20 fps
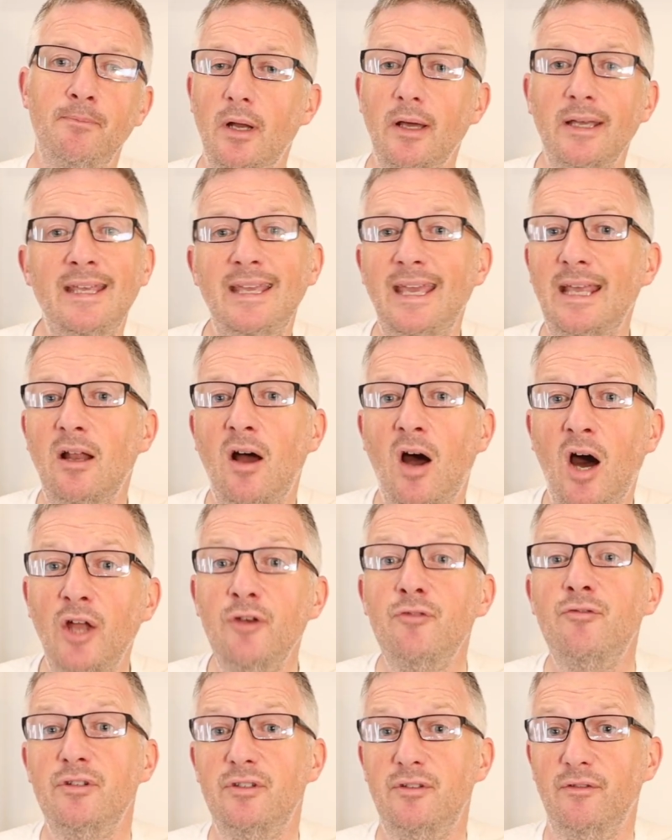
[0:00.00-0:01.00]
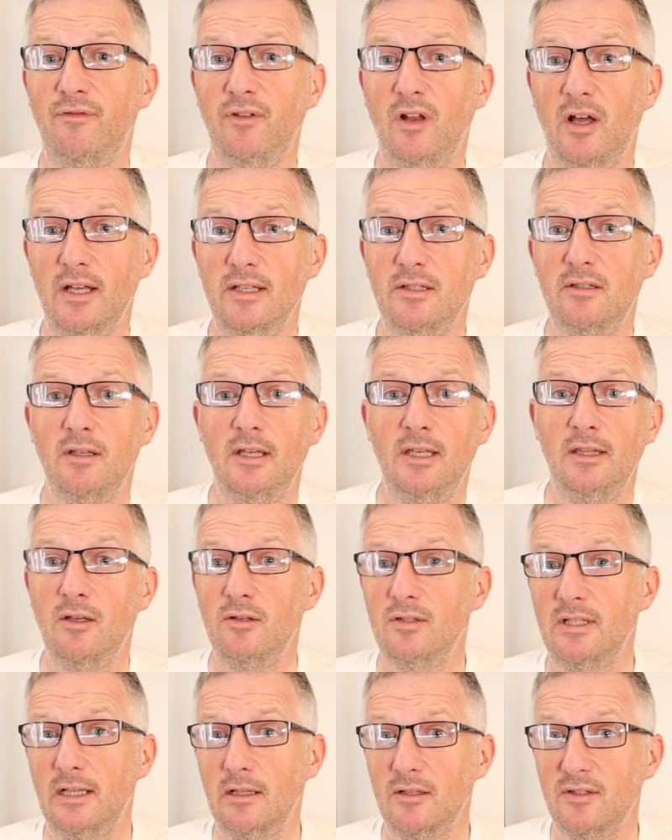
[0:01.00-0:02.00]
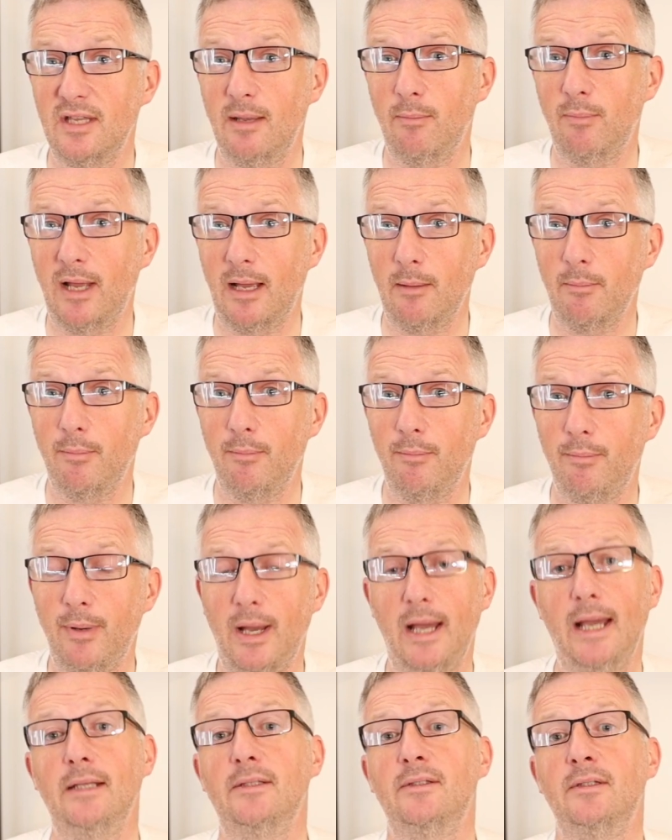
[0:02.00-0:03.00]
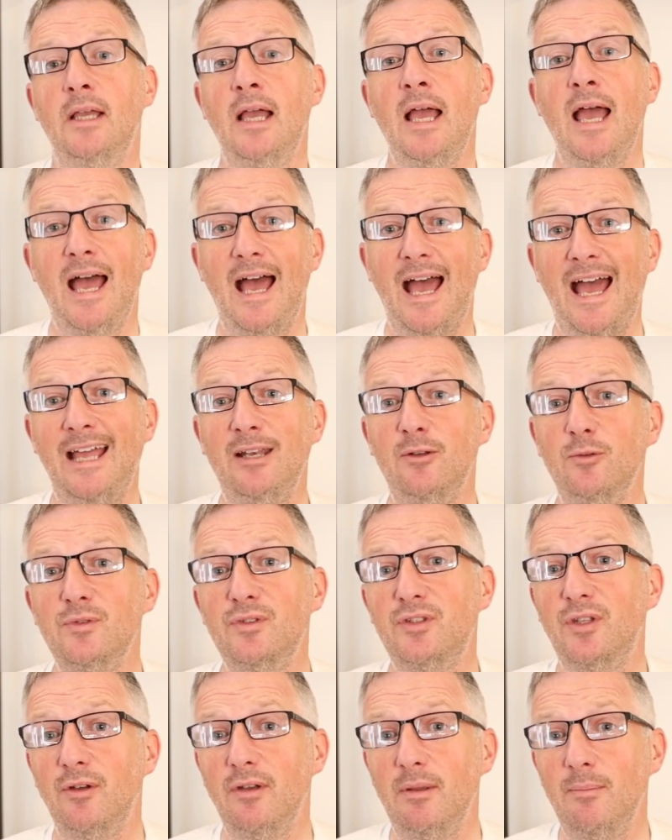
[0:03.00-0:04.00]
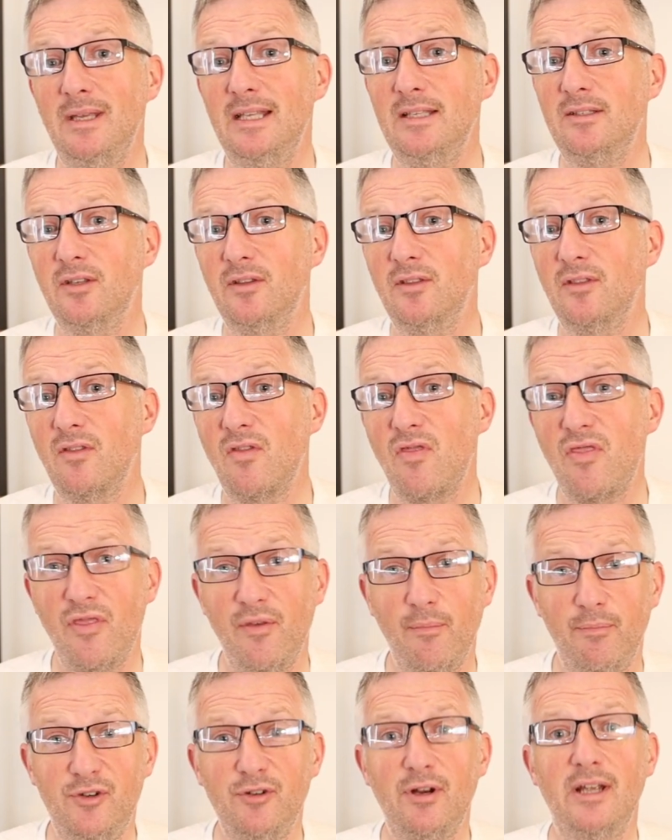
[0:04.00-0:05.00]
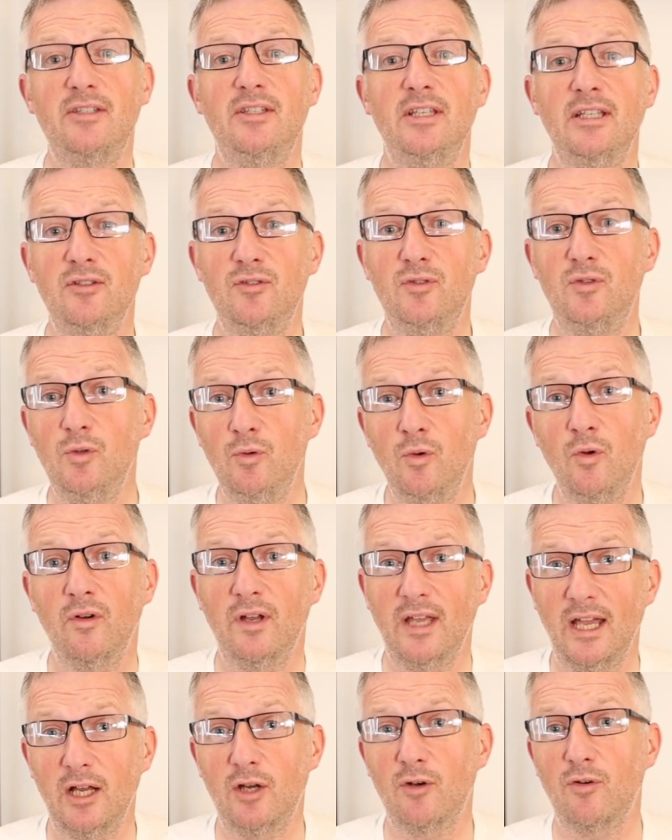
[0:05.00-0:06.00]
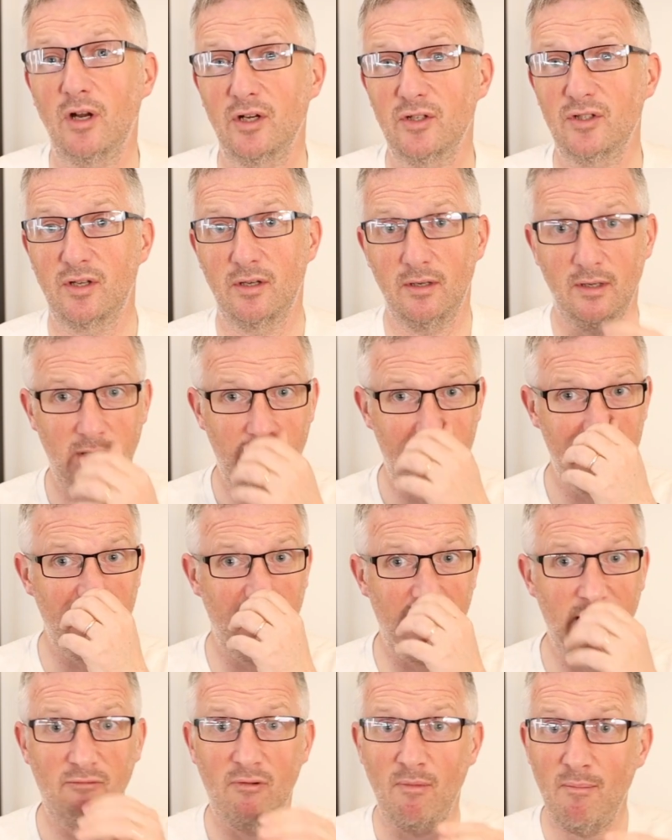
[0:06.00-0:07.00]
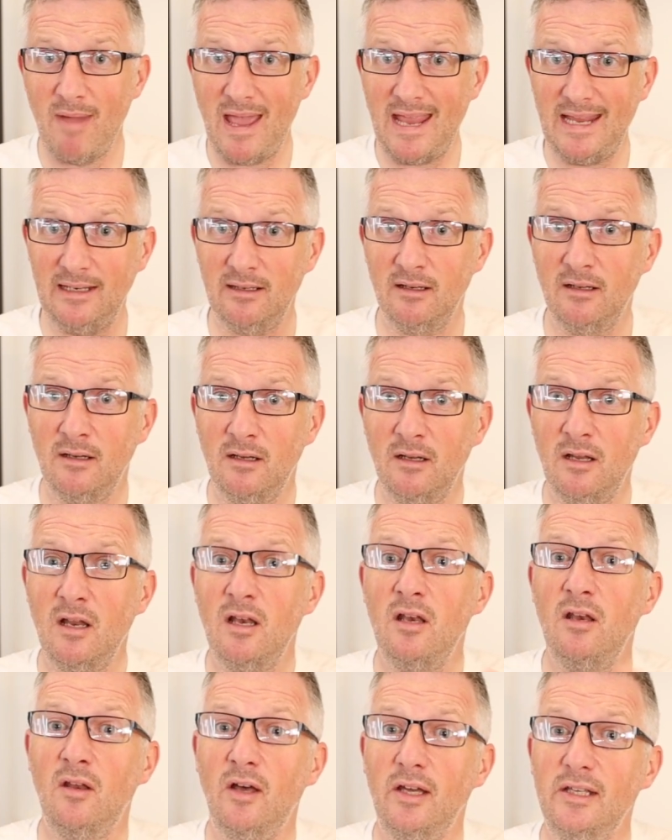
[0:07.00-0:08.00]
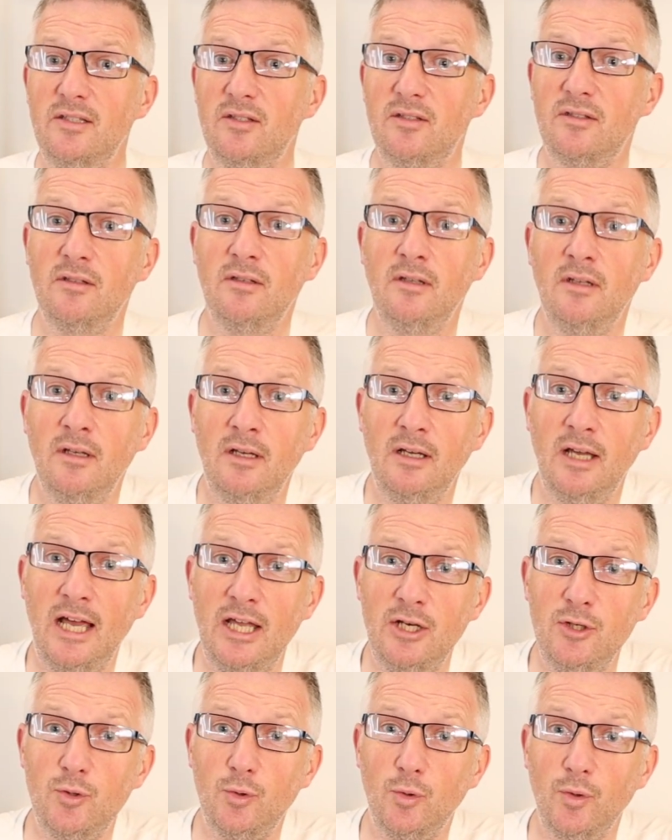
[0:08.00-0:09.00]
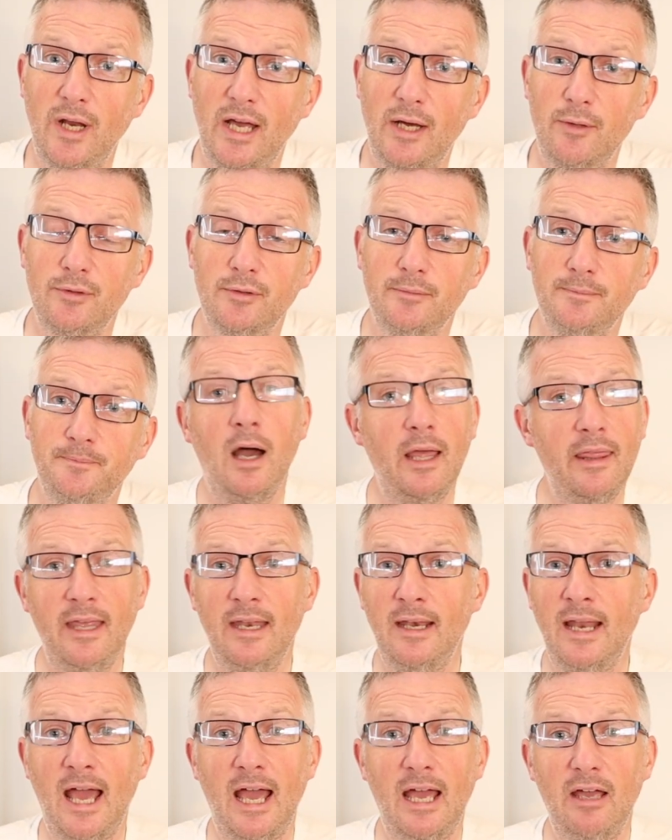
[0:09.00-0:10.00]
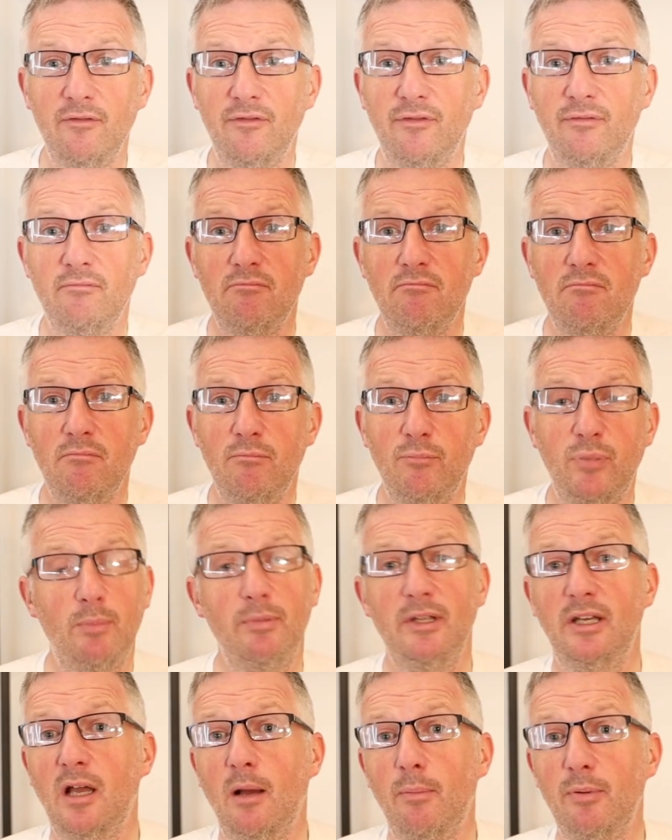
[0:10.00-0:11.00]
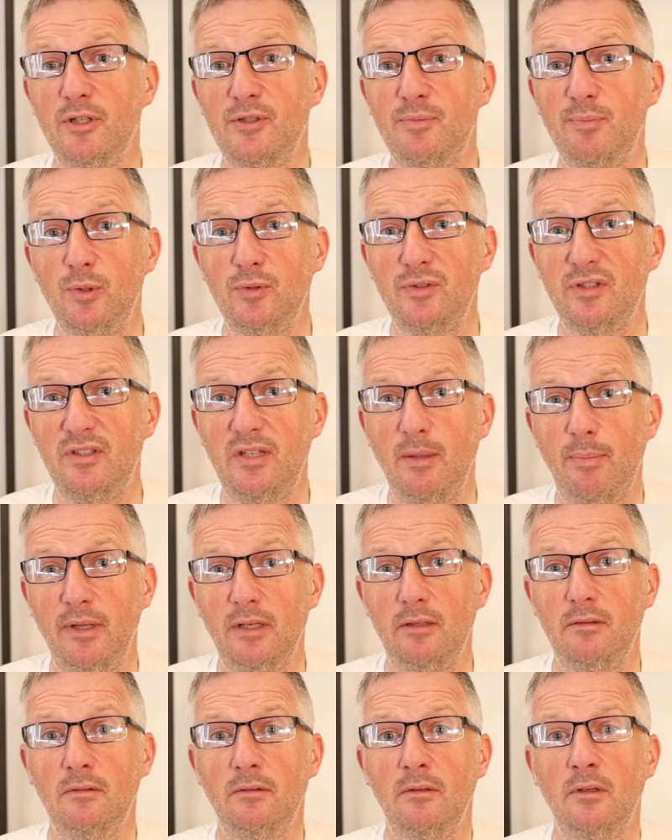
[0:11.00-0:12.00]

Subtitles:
I can get hundreds of flies in those little Ziploc bags, and also it means that the dressings do not get crushed, so they remain nice and drawn out. I then have probably a couple of spools of tippet.